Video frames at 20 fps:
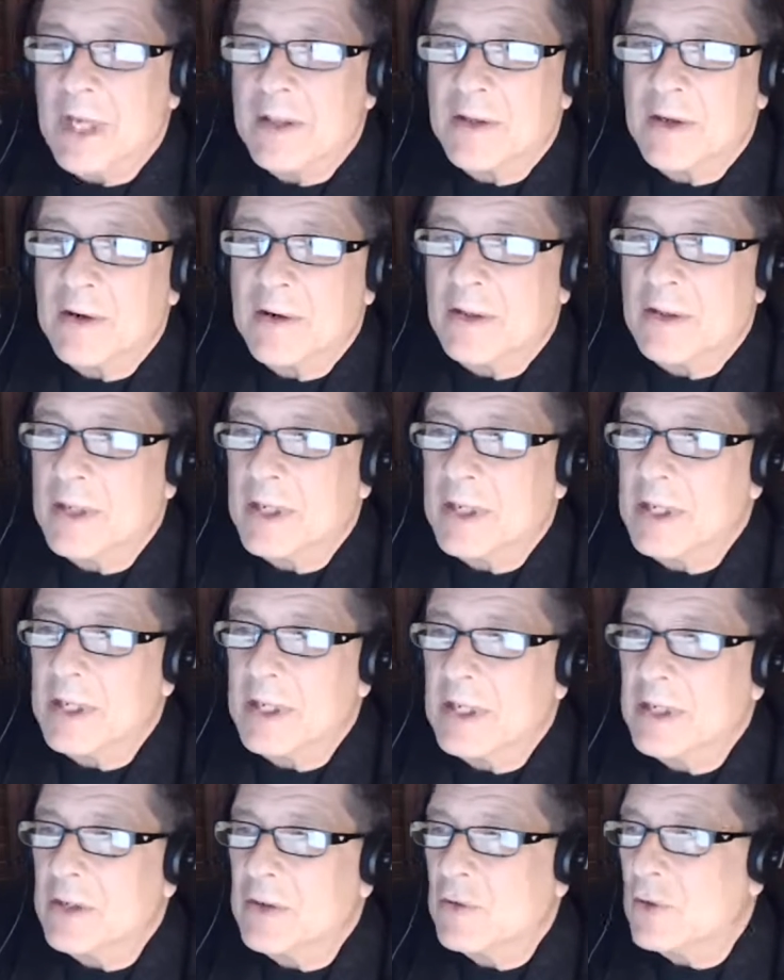South
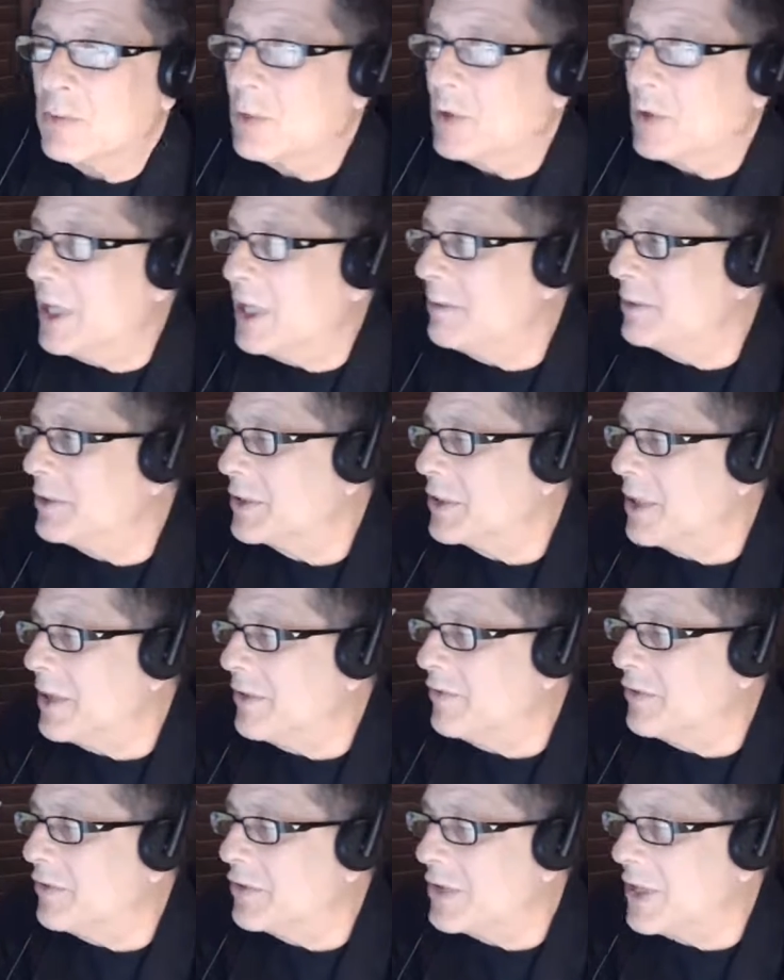Carolina Normal Cannabis
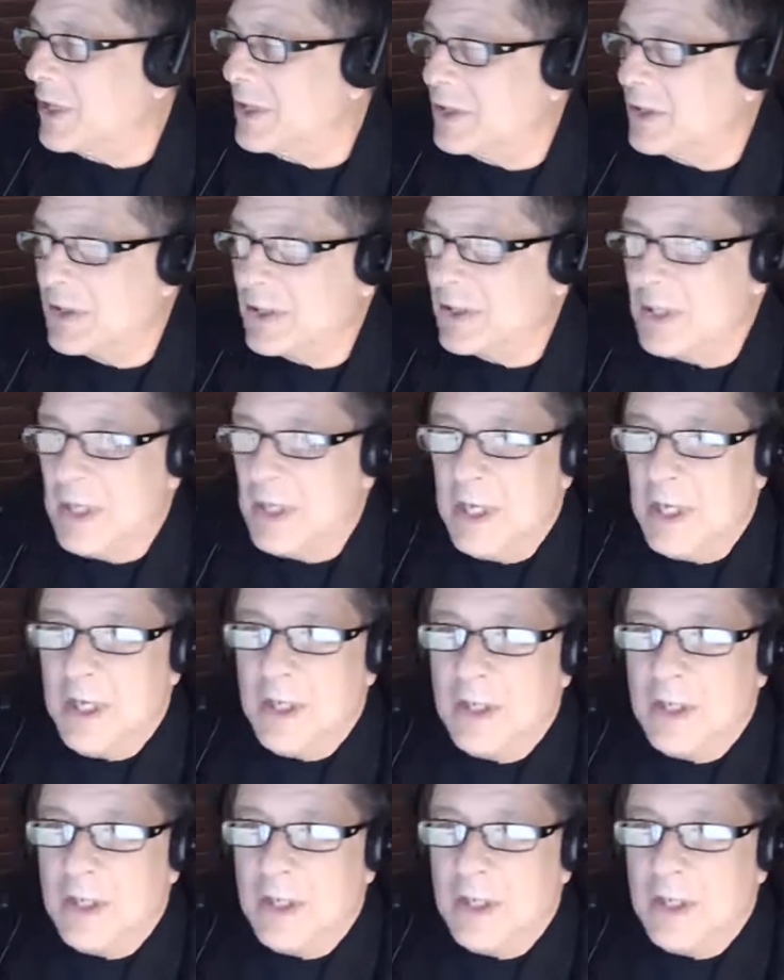Conversation.